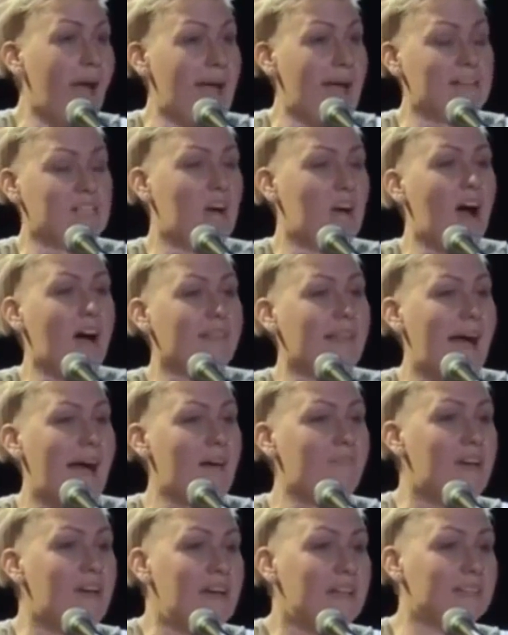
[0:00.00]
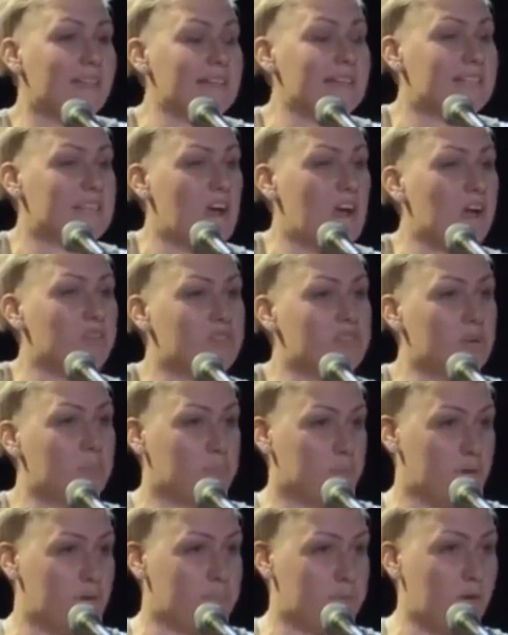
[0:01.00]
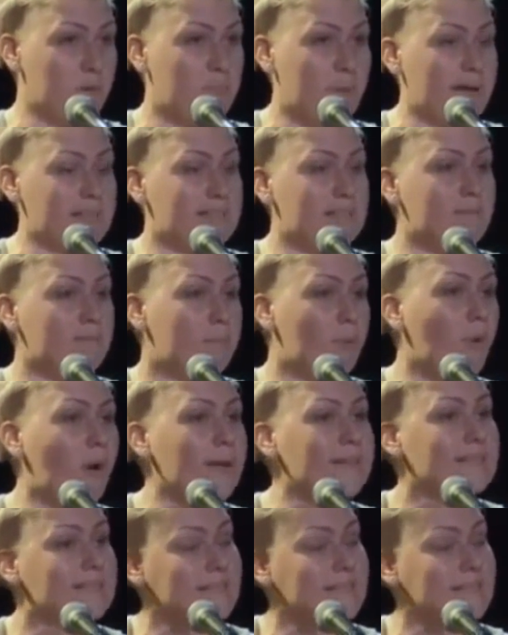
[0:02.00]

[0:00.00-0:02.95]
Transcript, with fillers: rat. I'll have less hair than a prepubescent boy